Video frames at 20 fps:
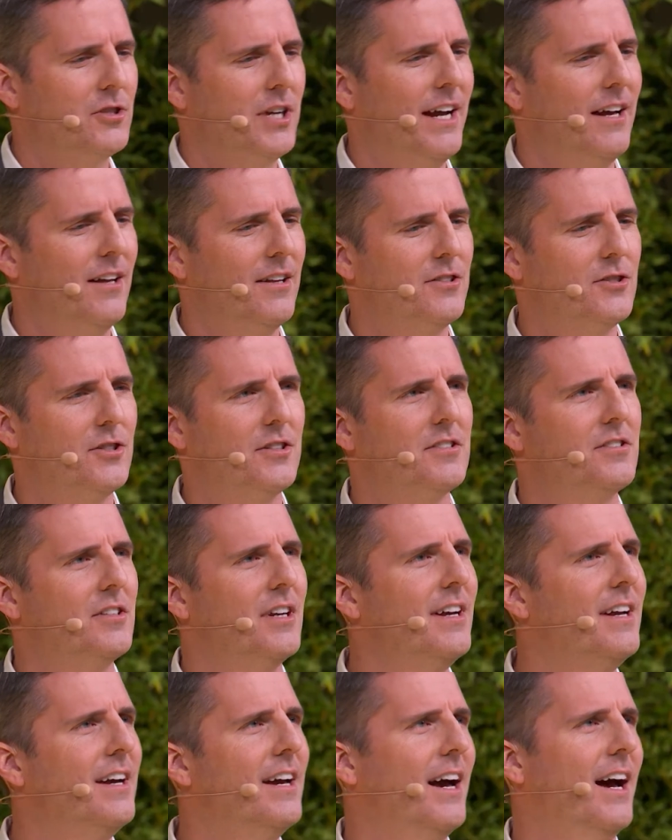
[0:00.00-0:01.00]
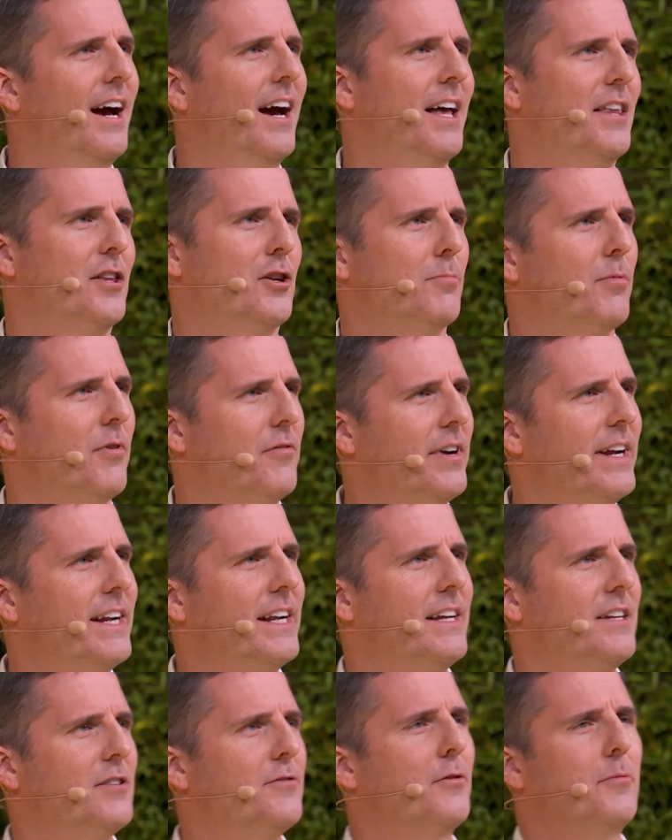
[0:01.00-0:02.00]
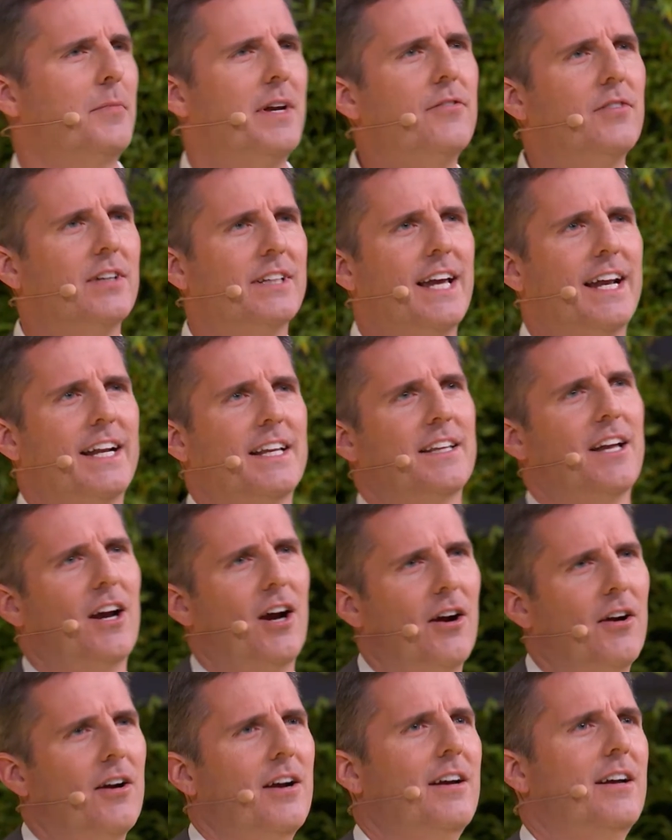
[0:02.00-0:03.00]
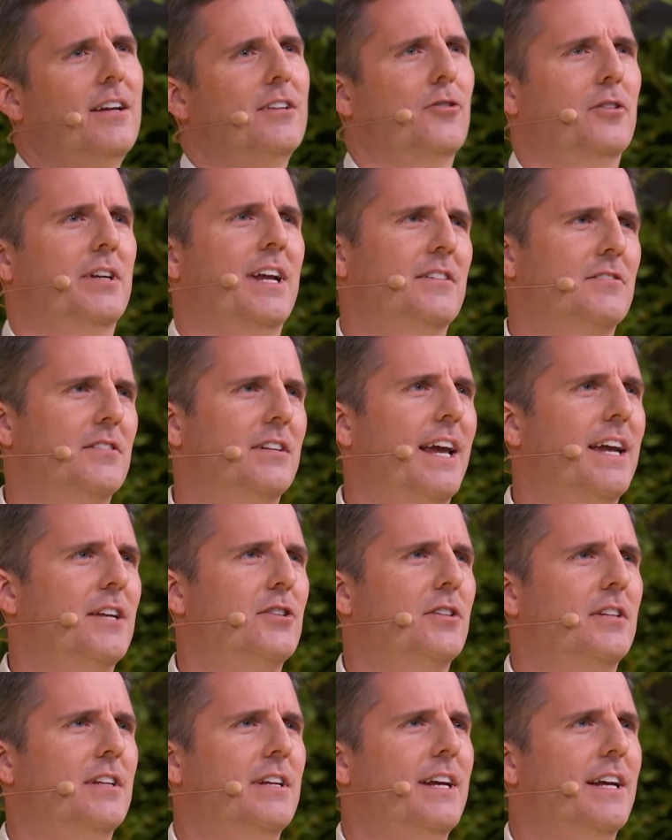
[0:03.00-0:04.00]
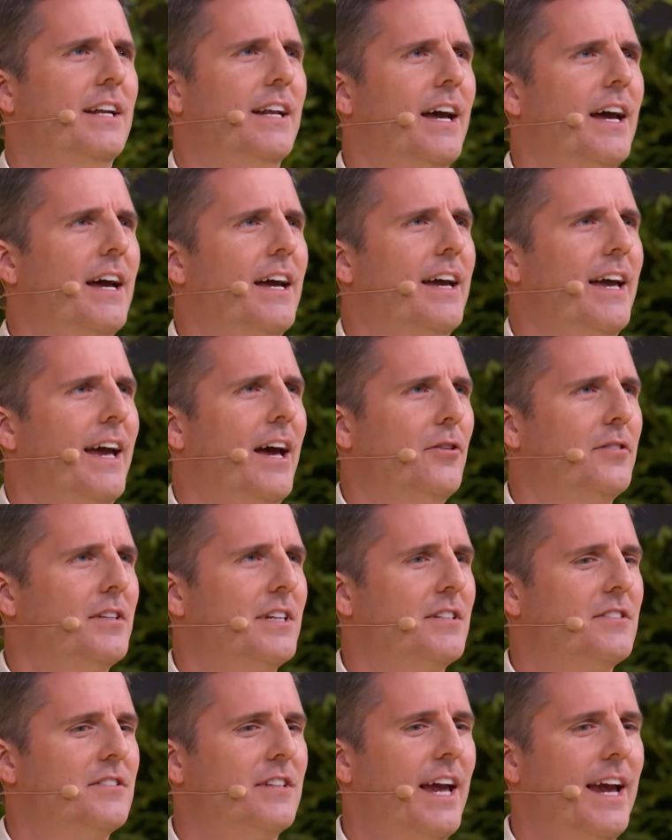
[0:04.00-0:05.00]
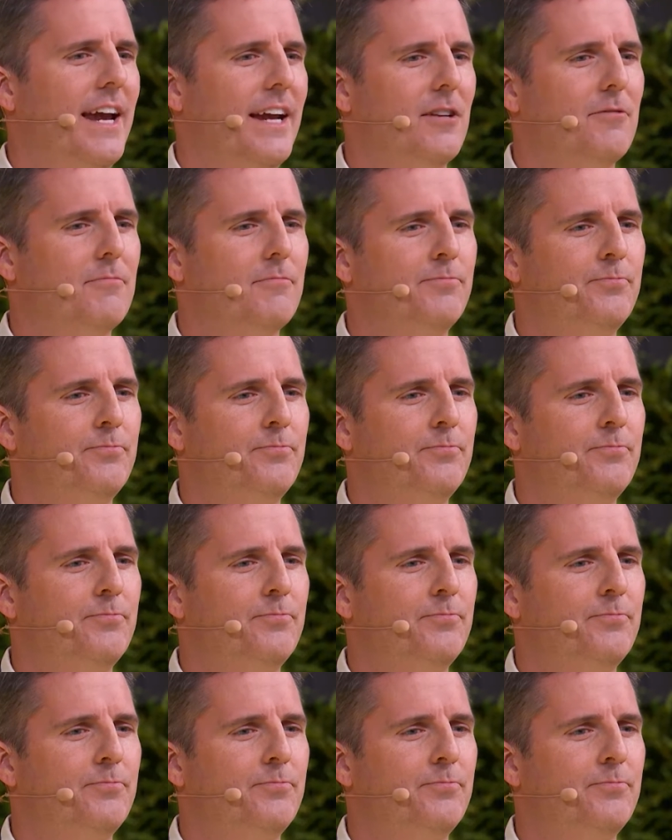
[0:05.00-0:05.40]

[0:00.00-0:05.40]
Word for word: challenges uh, that are preventing us from even getting there to our destination in a, a, healthy state.